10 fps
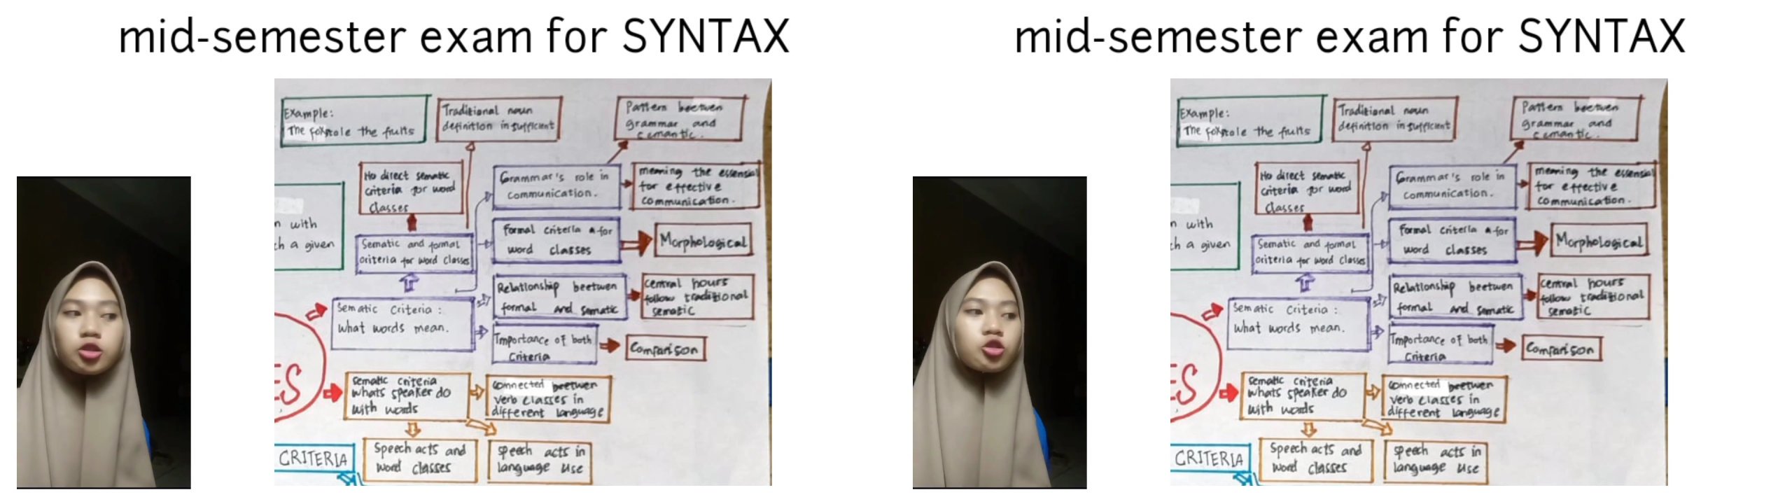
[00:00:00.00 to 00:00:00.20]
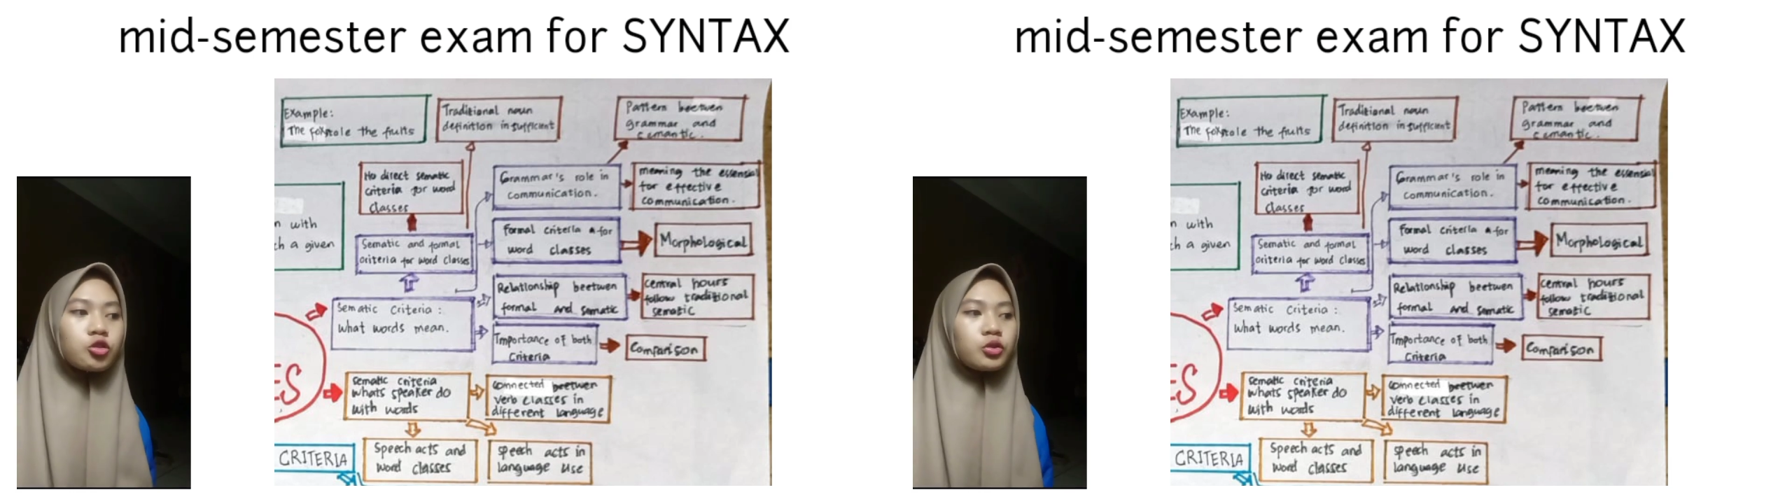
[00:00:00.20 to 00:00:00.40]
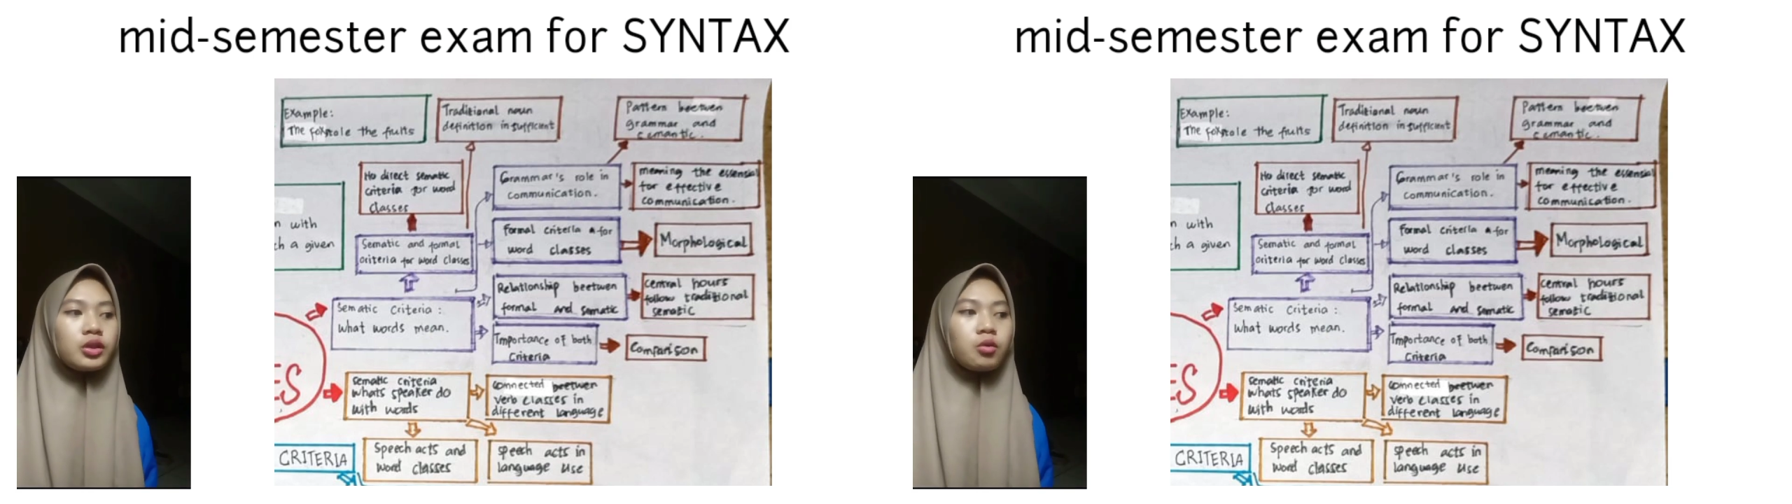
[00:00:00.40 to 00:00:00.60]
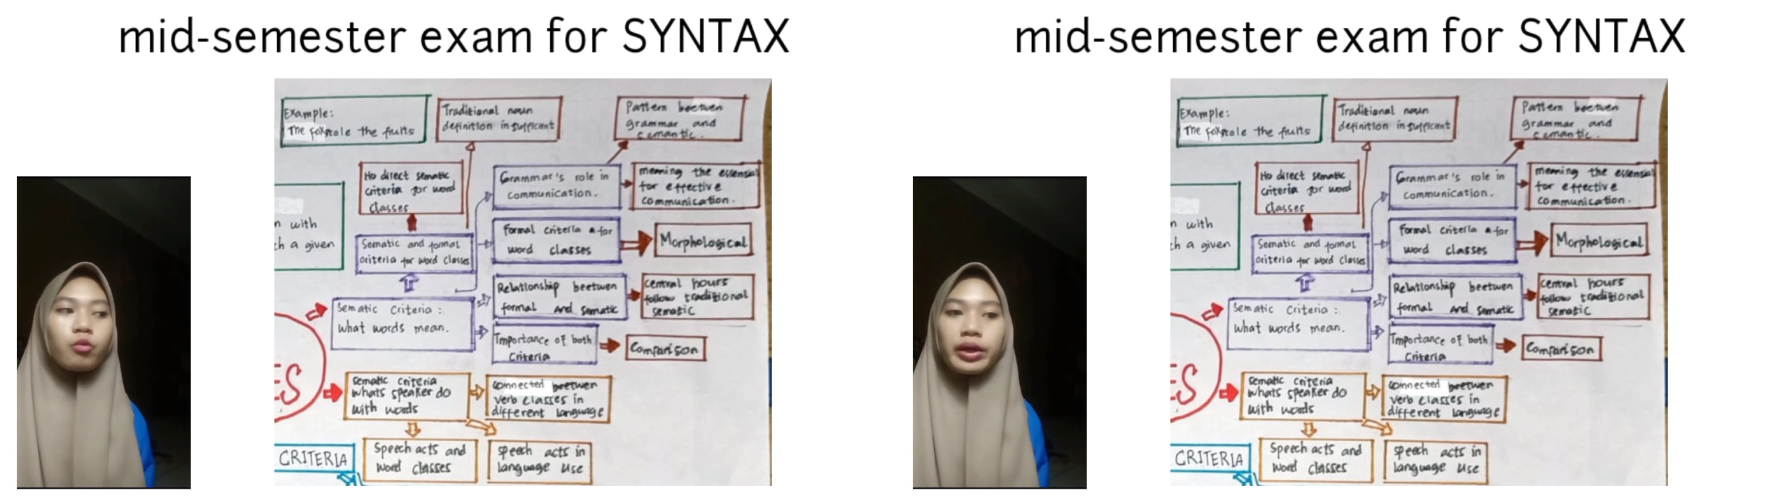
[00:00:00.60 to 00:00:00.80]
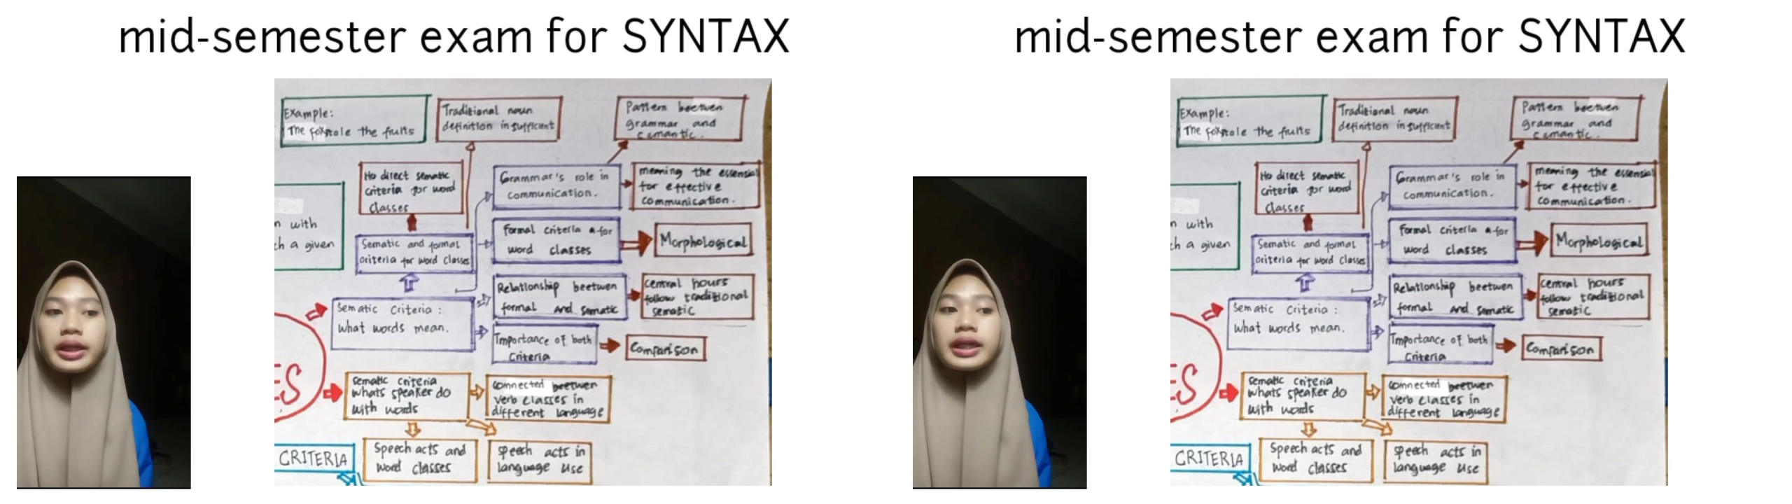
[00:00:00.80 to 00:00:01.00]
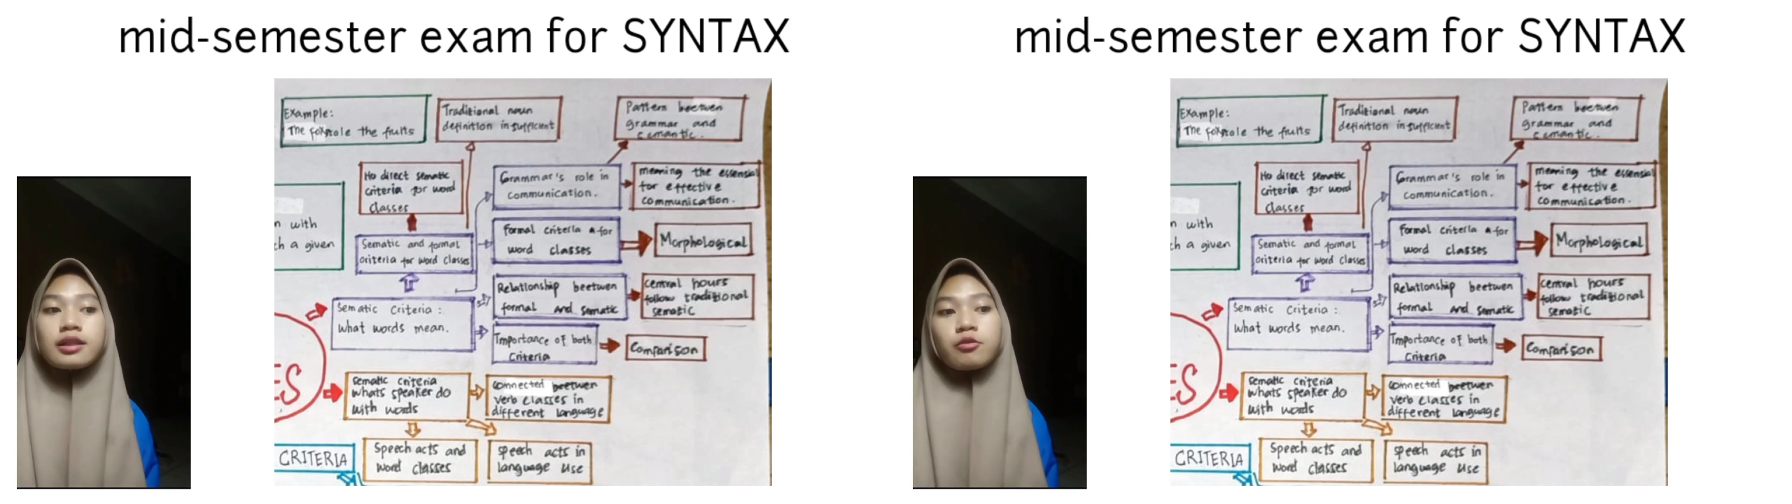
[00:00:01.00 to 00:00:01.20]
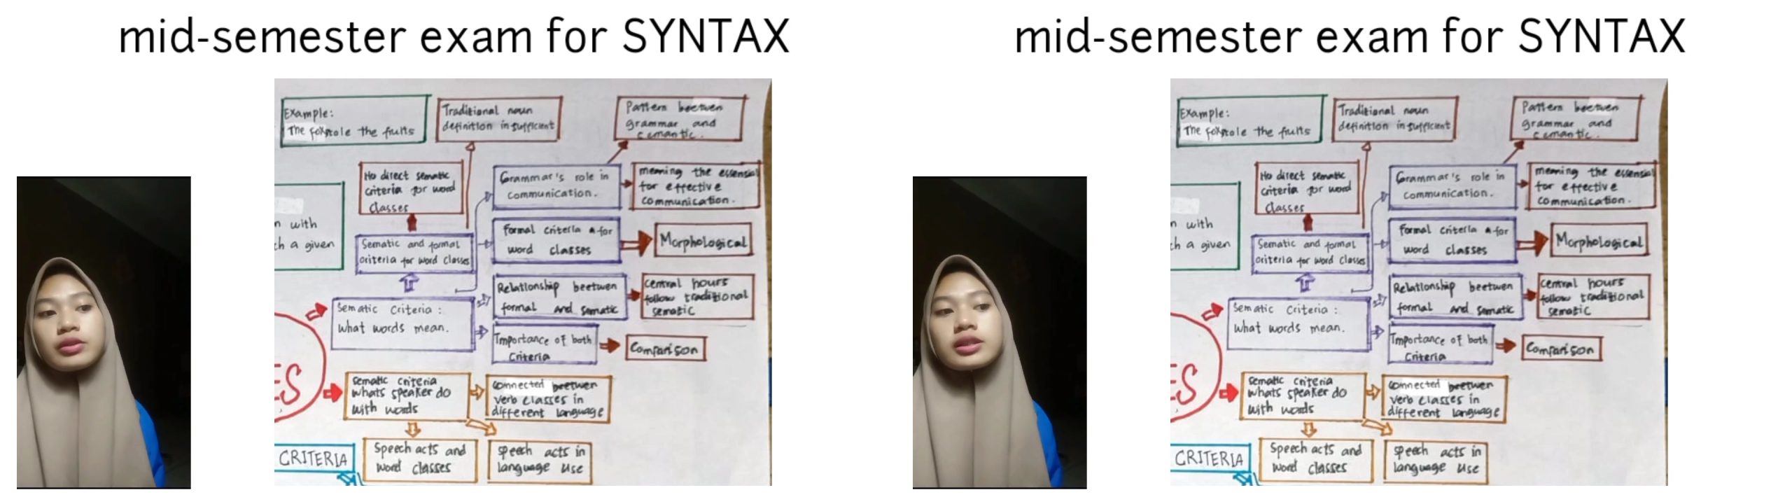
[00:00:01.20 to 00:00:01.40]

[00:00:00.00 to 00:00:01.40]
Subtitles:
to the way in which